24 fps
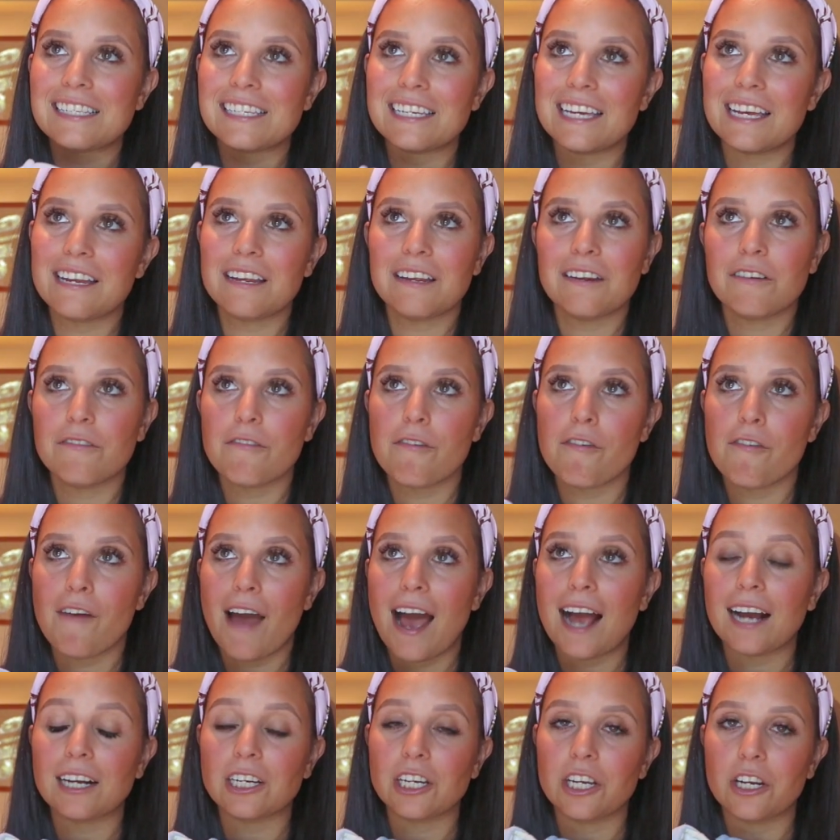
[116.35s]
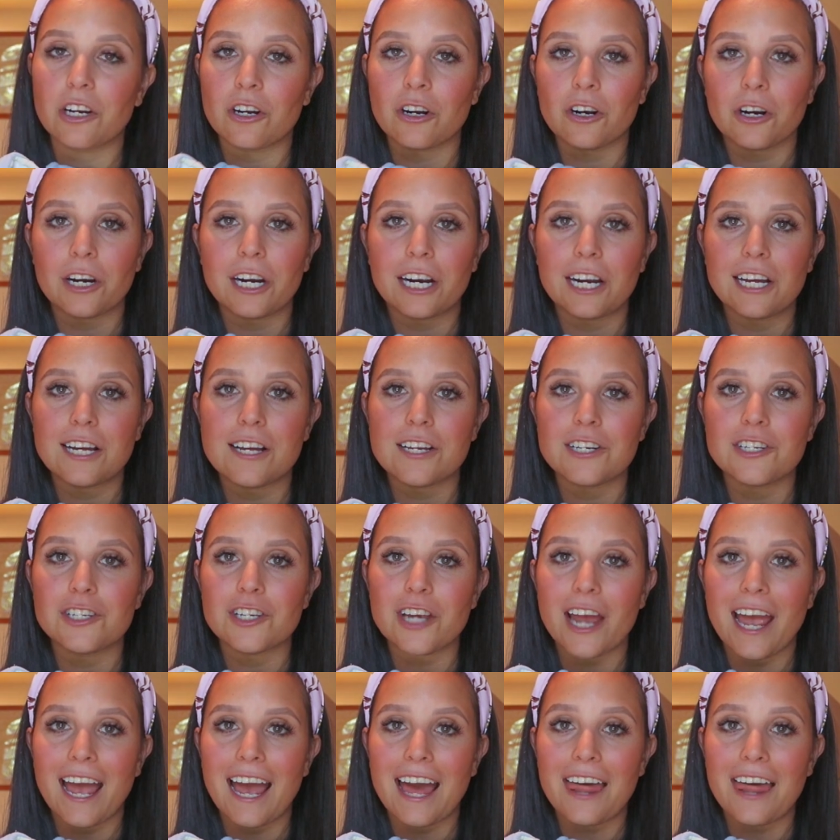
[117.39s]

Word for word: did in fact encourage